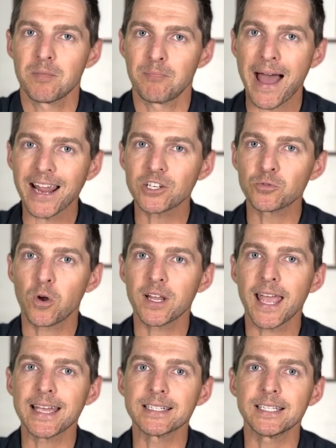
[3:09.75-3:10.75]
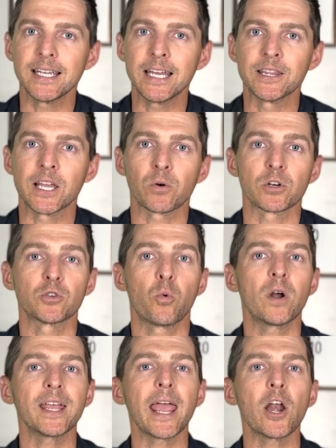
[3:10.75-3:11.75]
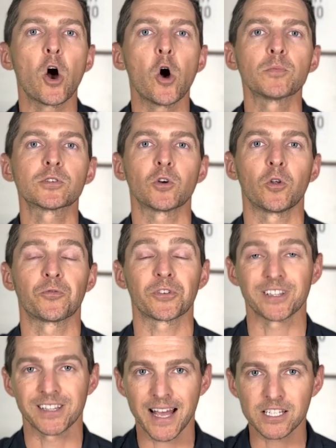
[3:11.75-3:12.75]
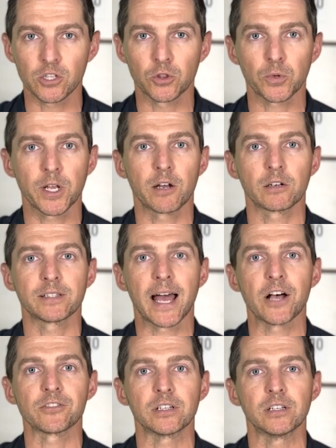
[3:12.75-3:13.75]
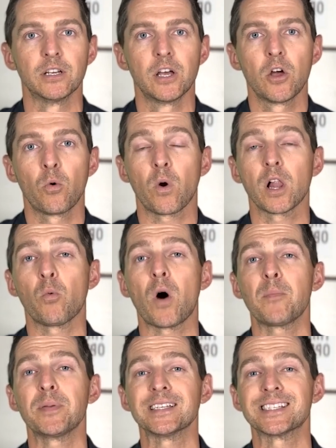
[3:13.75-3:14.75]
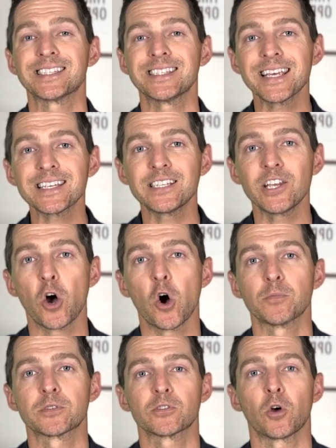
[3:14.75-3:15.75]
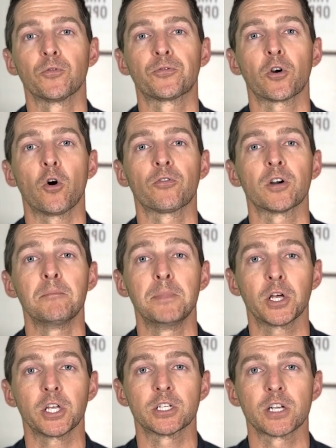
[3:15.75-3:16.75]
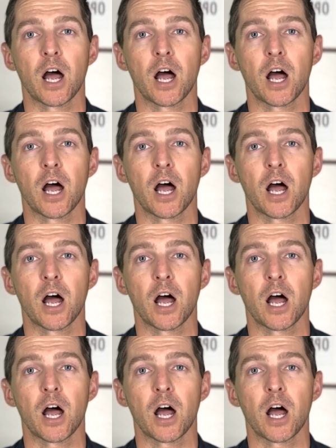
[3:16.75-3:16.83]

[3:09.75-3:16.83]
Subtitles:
Back in 2018, there were 28 homes sold for less than $300,000, while a whopping 60 homes sold for over $1 million.